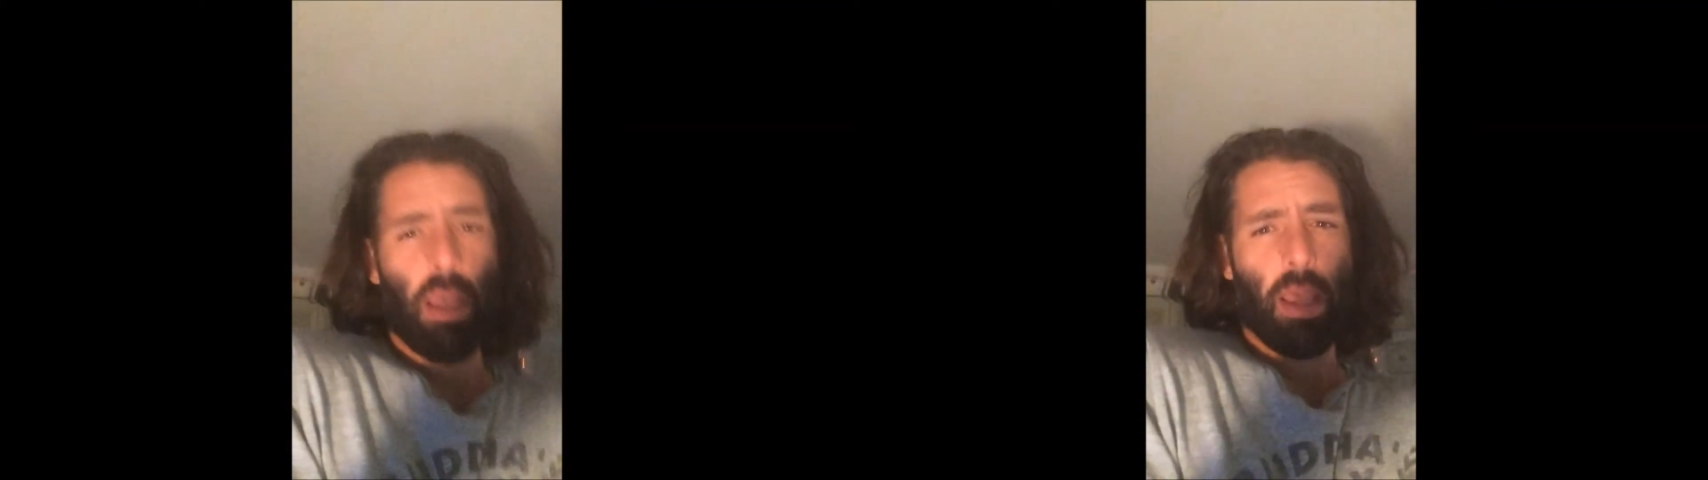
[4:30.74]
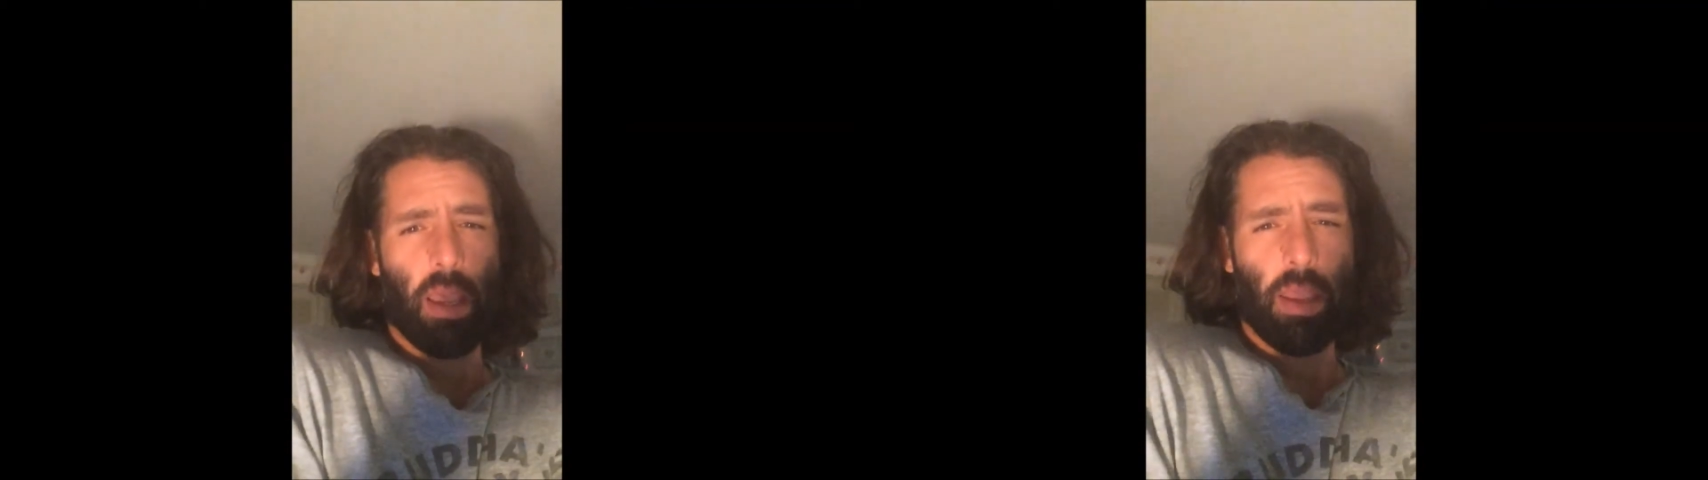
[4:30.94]

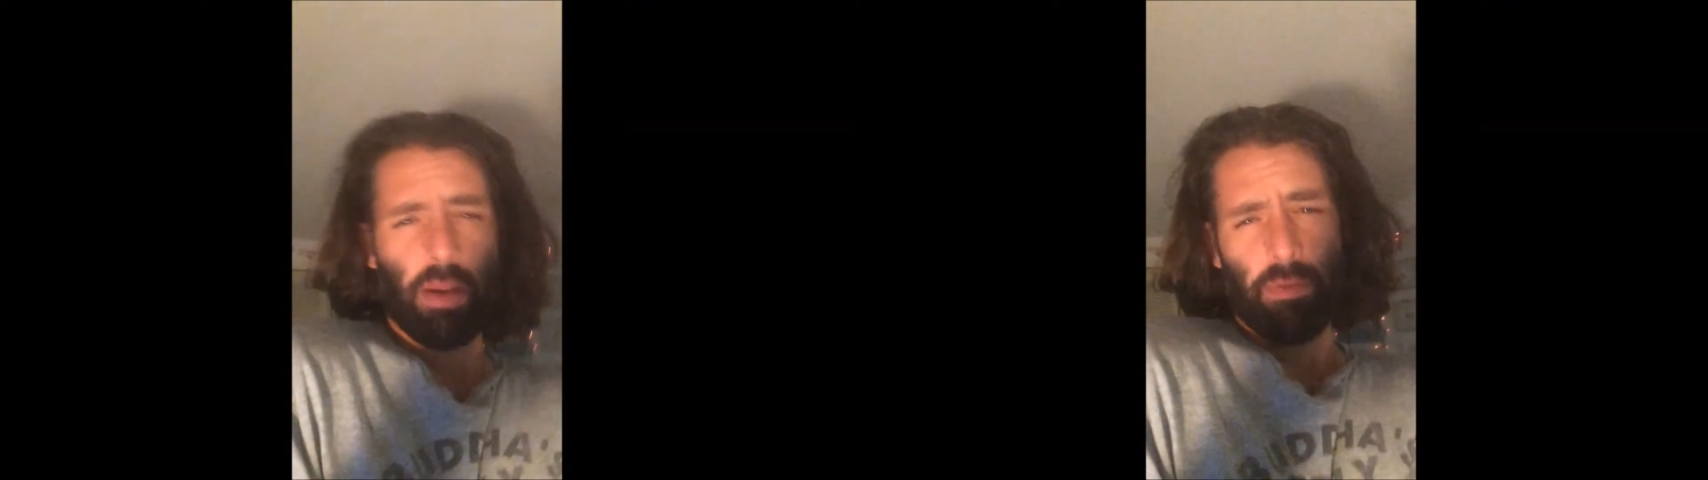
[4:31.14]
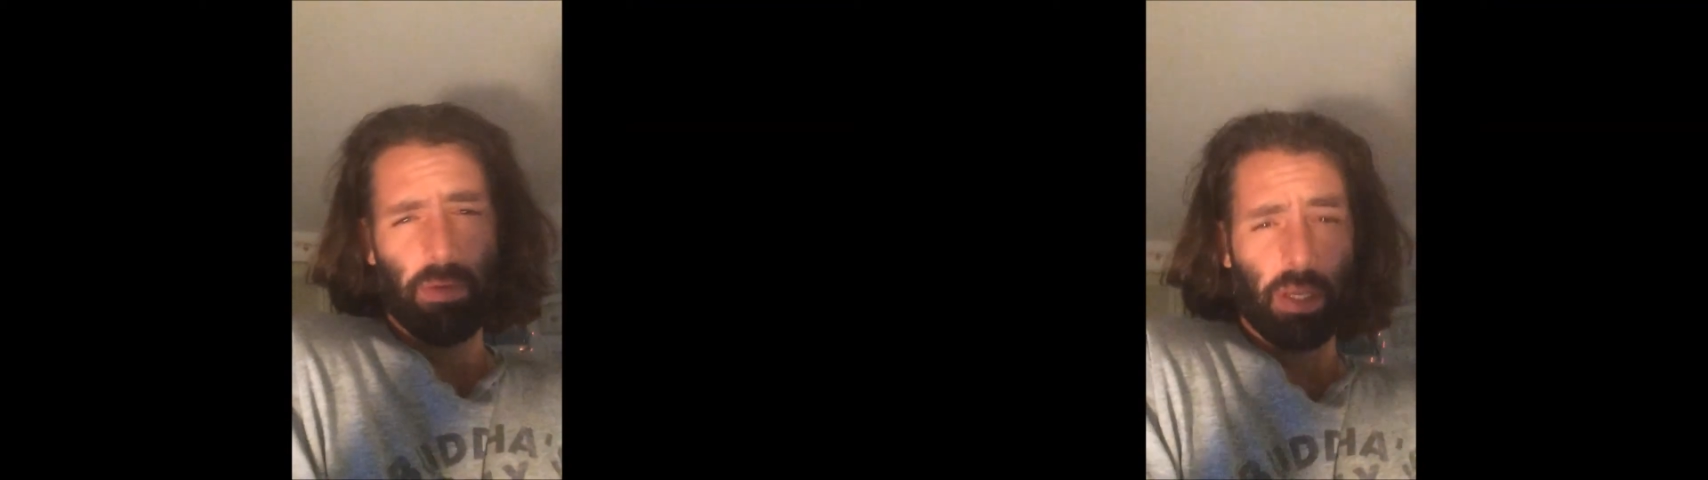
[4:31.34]

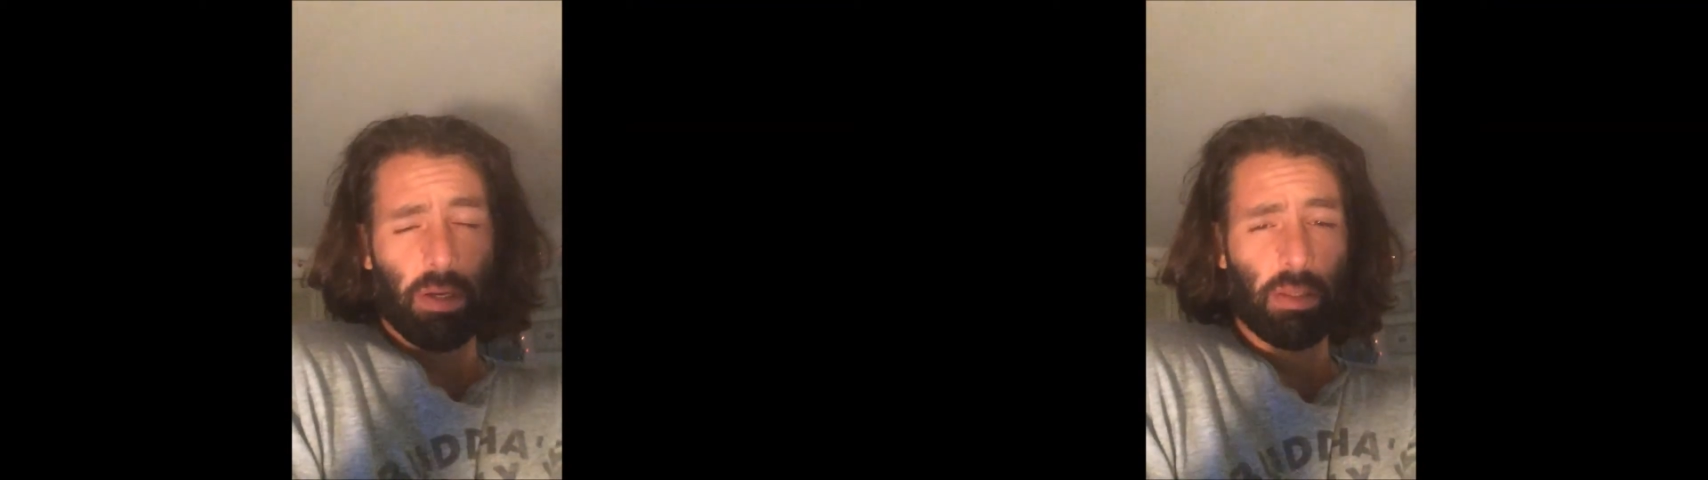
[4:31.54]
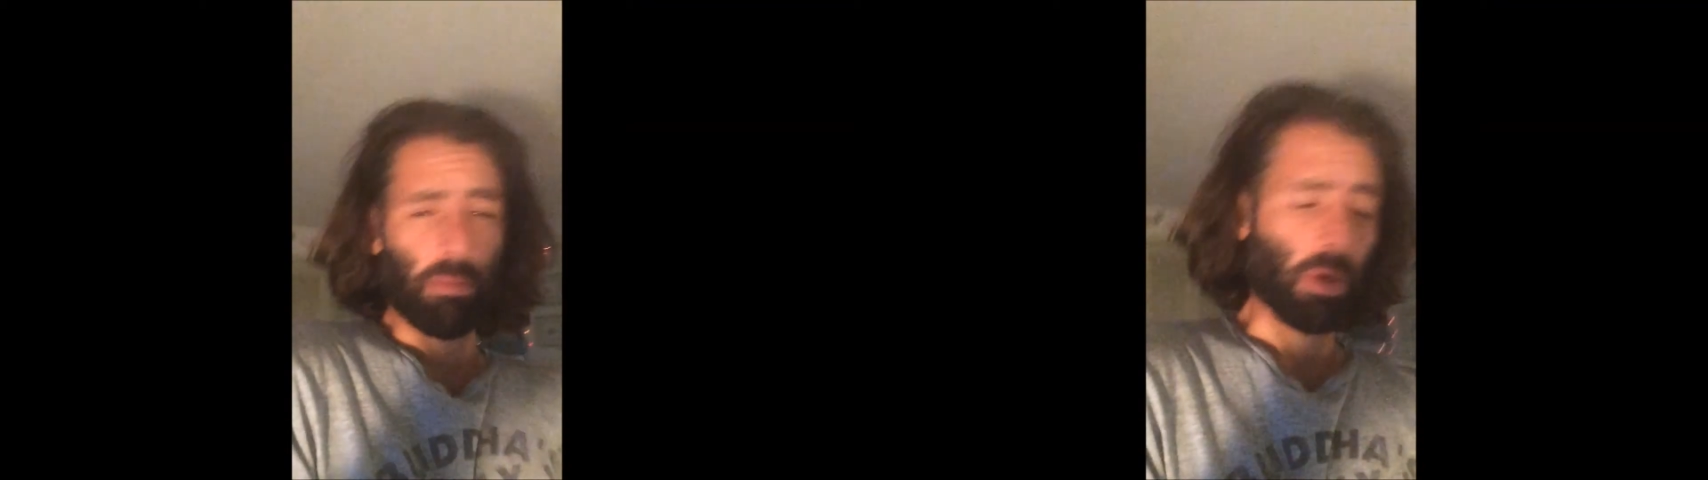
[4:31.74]
And I
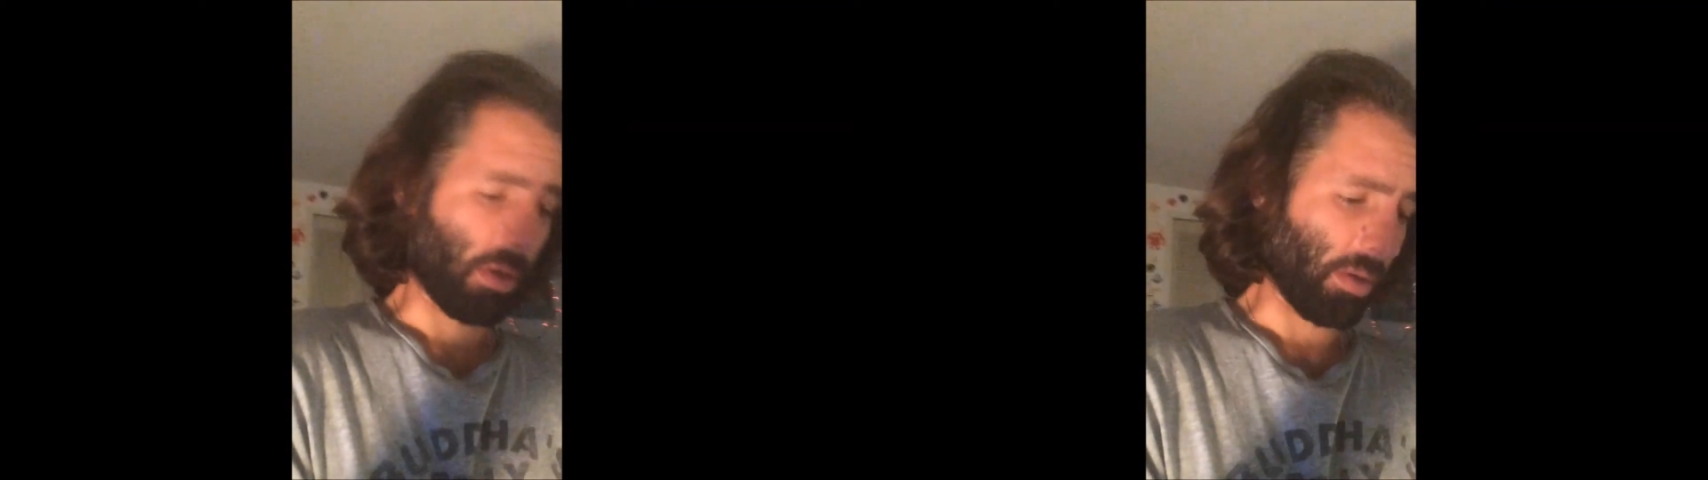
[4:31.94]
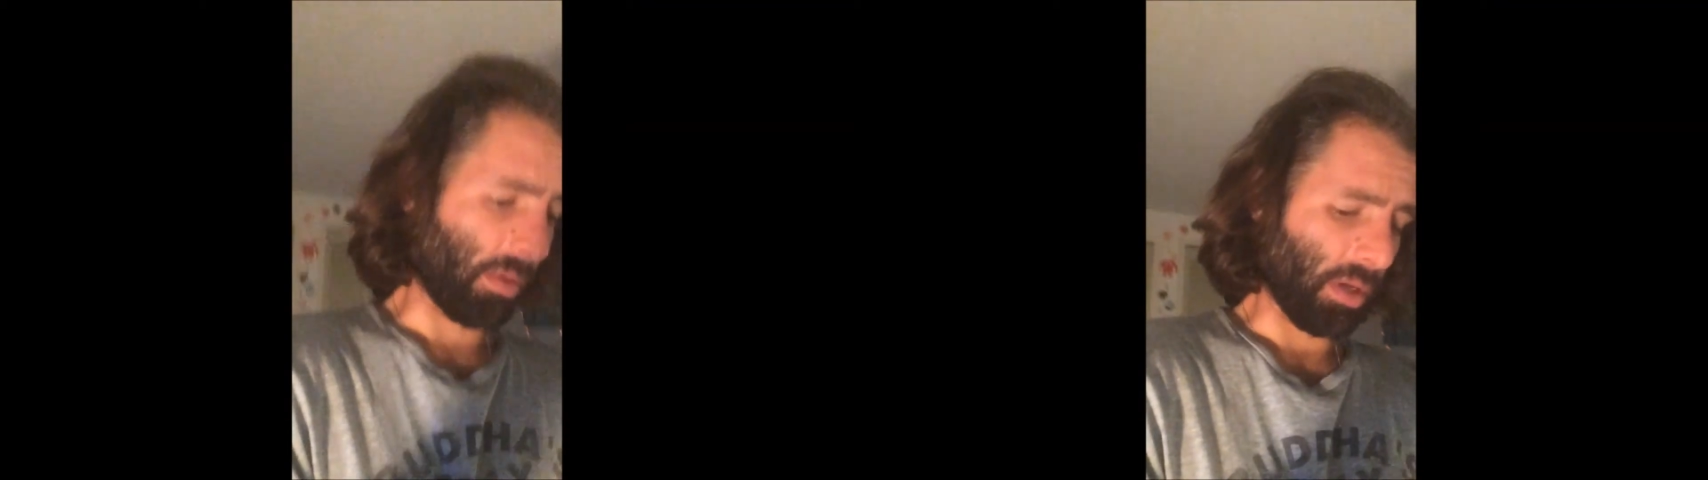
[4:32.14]
figure
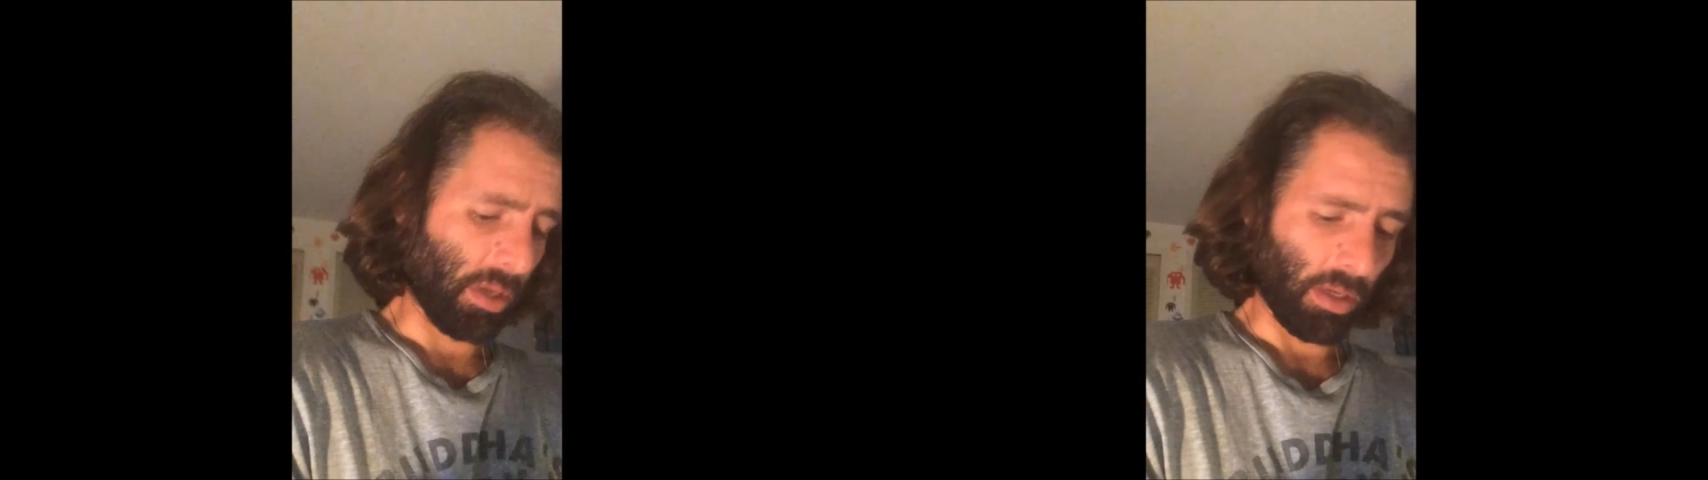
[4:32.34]
tomorrow